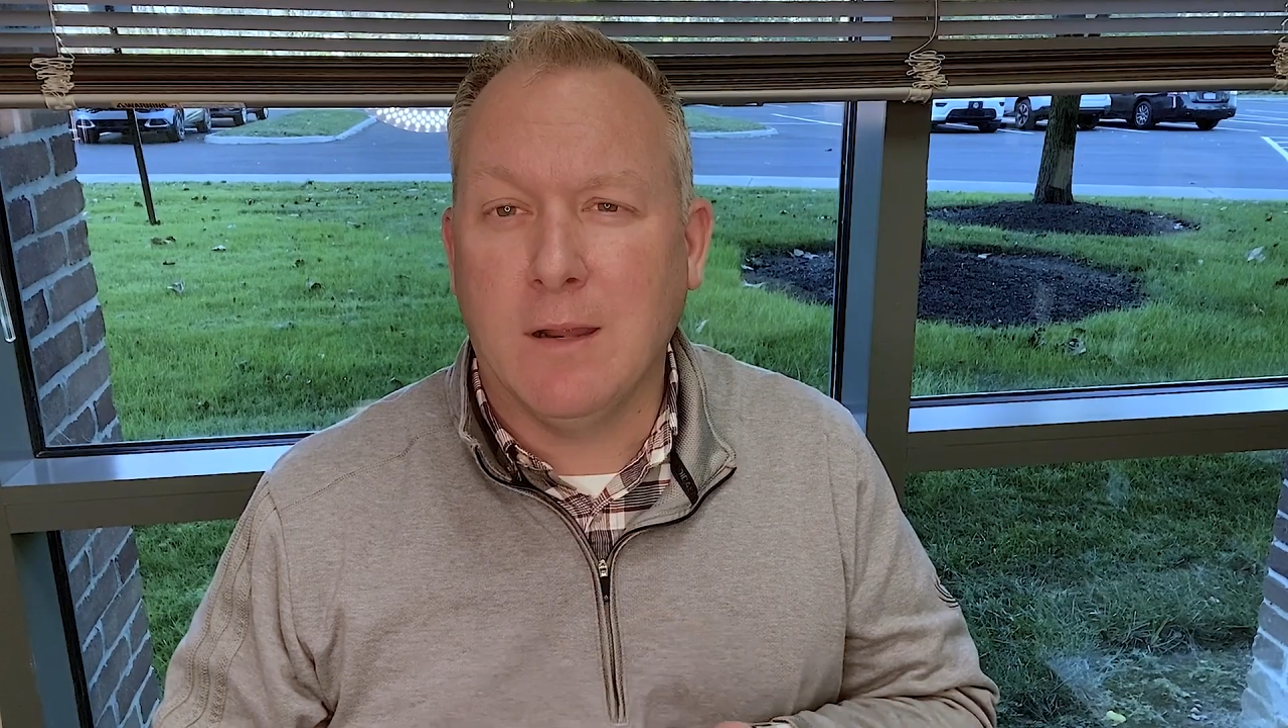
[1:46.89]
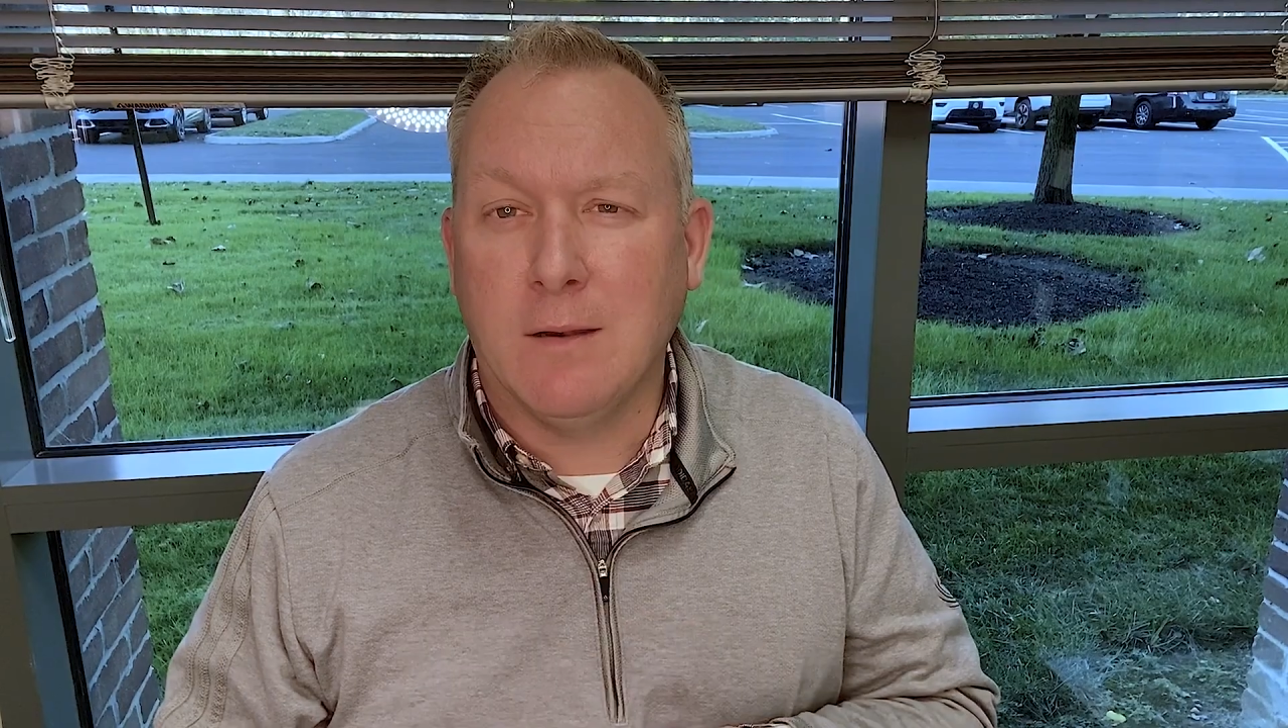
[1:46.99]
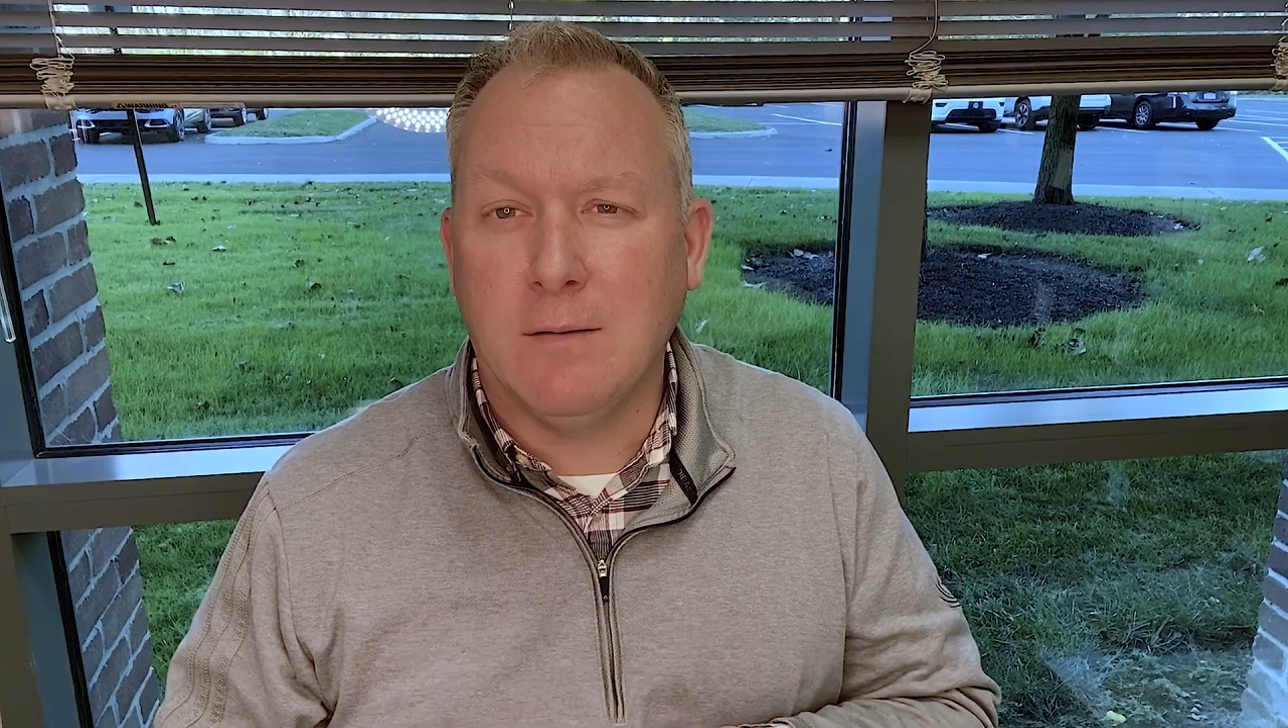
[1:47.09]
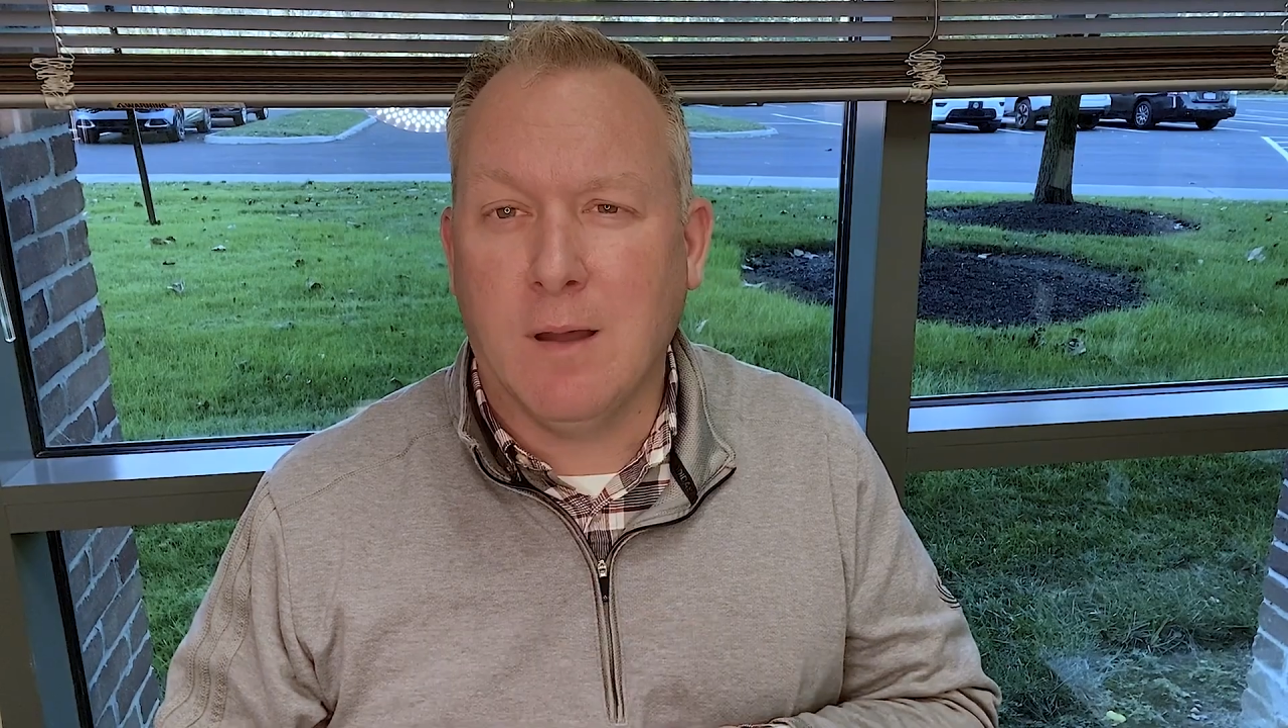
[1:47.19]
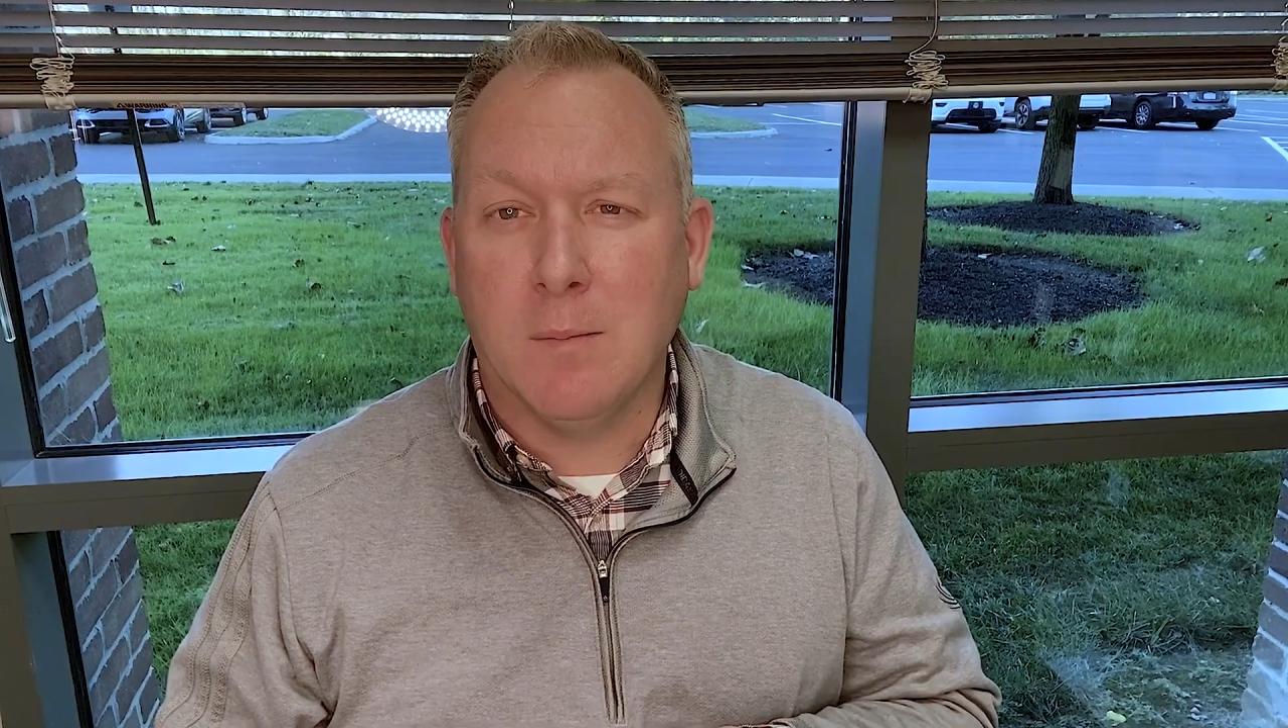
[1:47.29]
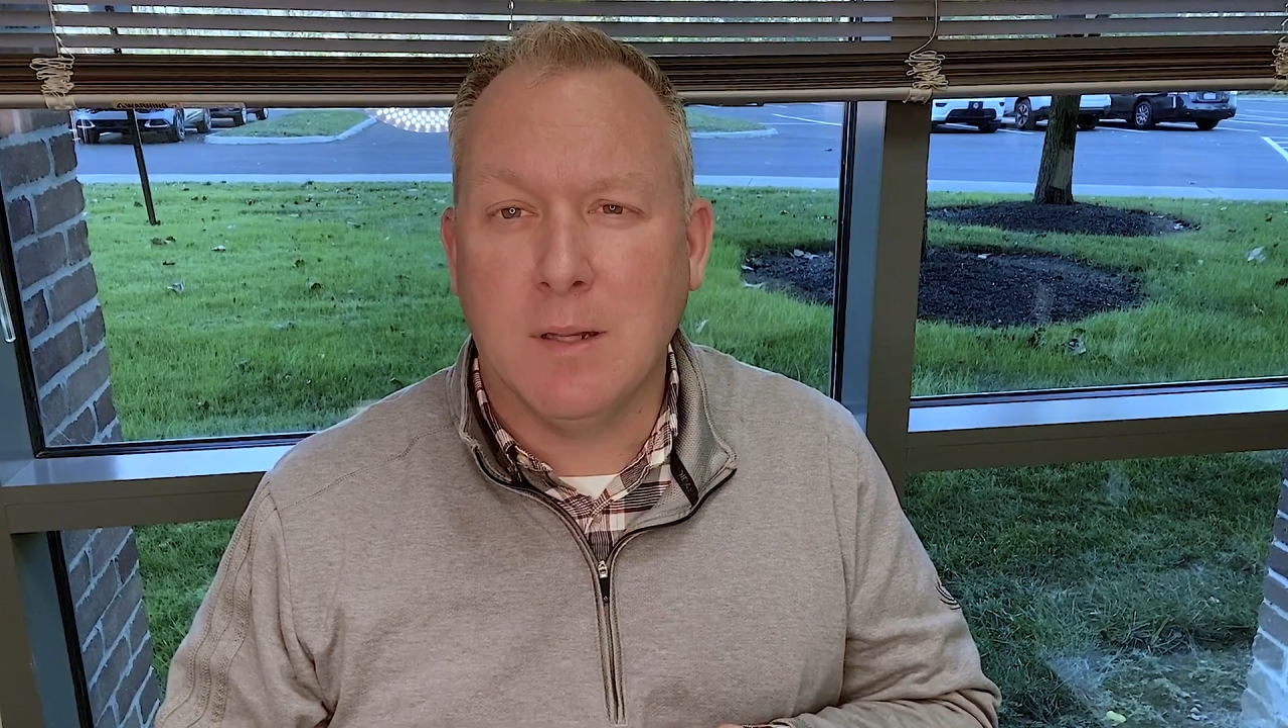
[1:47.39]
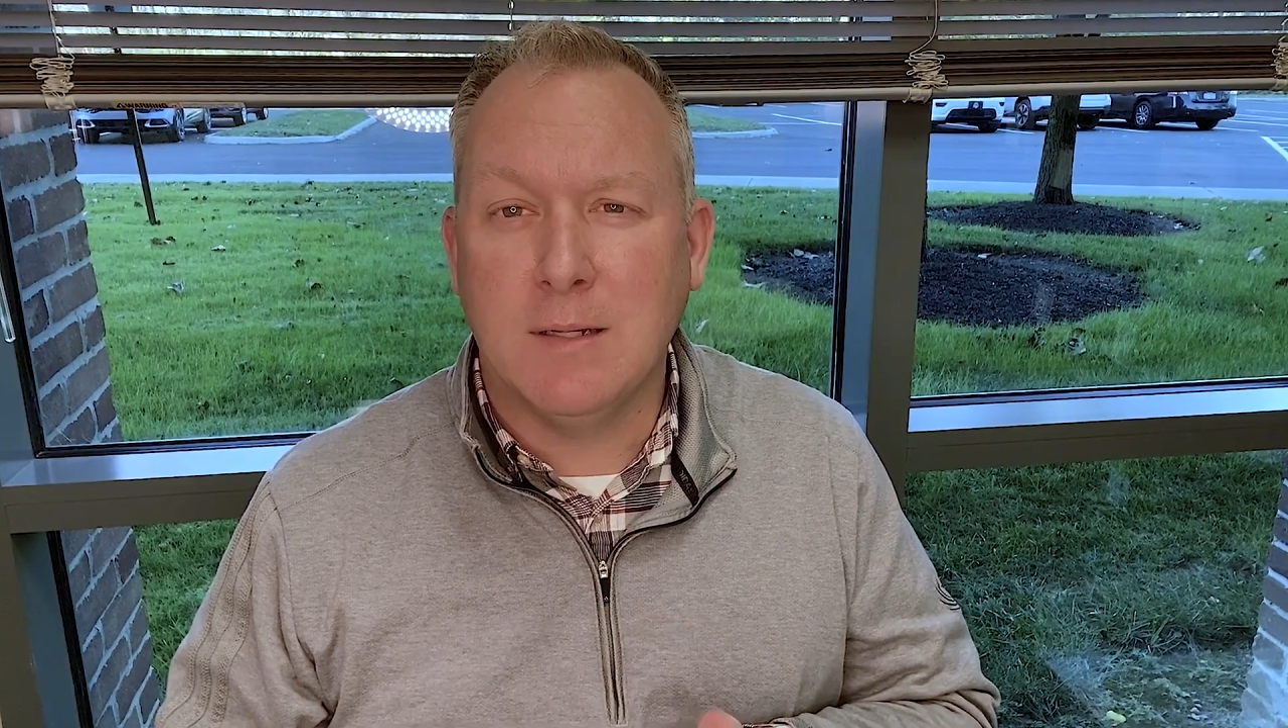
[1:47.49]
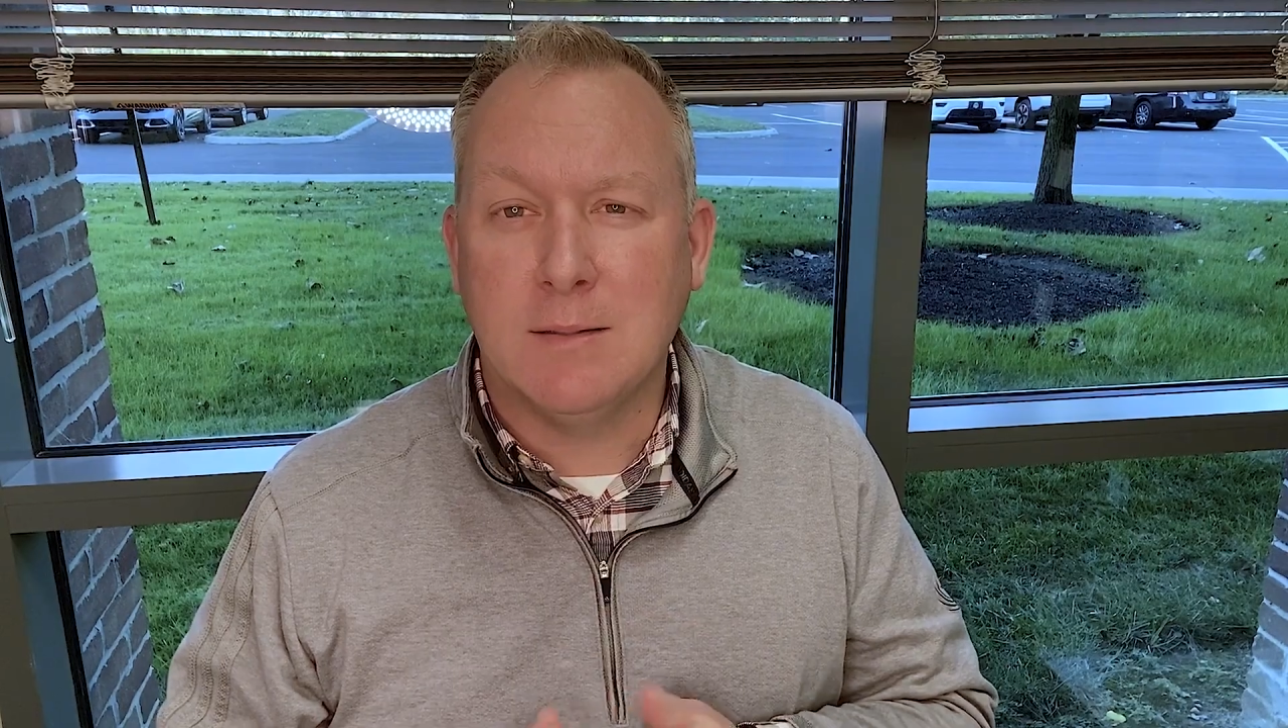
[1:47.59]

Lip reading: in Dublin is